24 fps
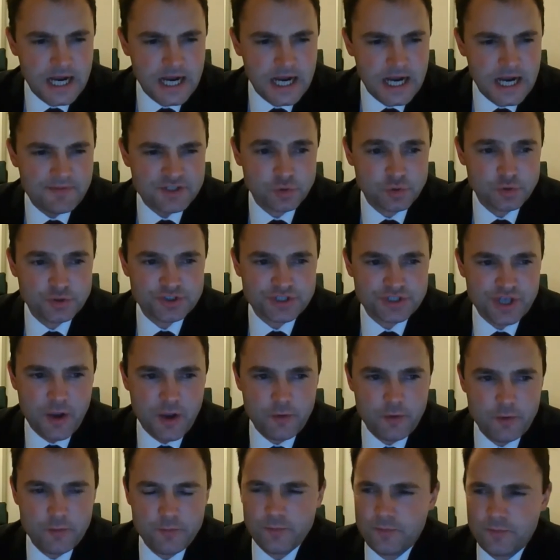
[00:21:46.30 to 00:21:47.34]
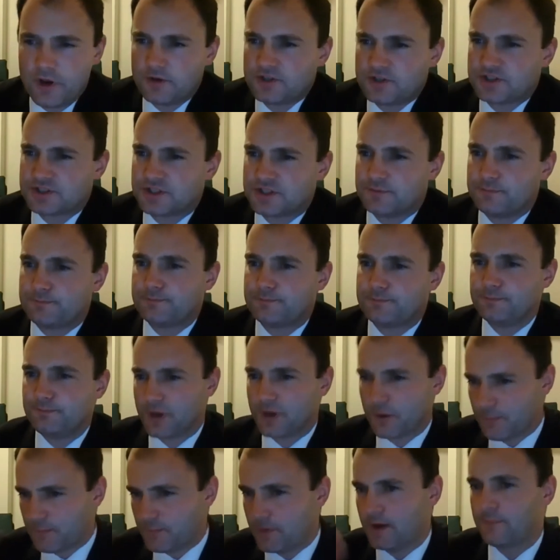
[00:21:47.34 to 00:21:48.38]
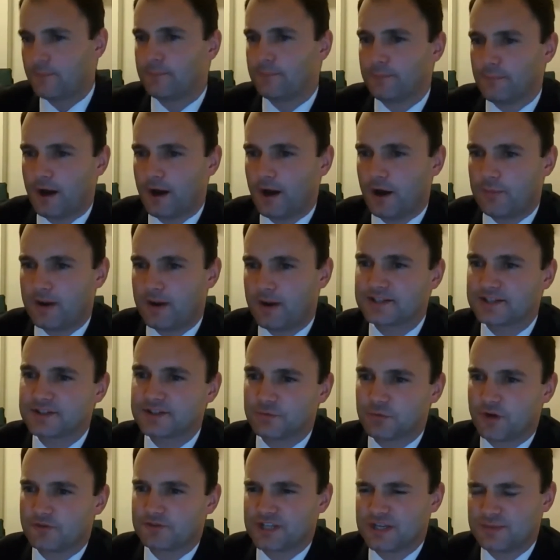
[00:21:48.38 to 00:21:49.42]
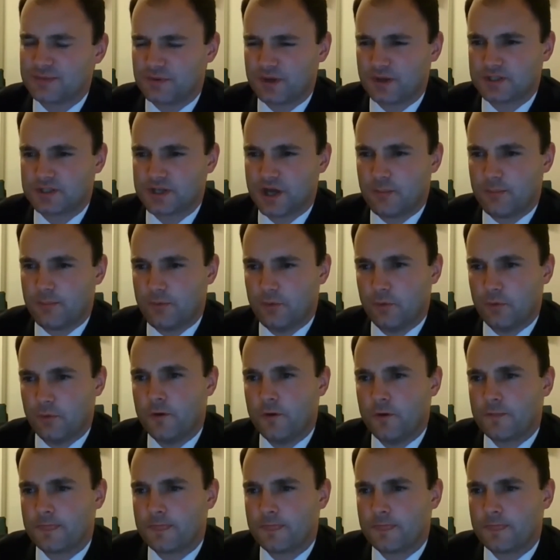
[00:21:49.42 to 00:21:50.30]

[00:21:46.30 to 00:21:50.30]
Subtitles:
There's also, just to hark back to the rough sleeping example,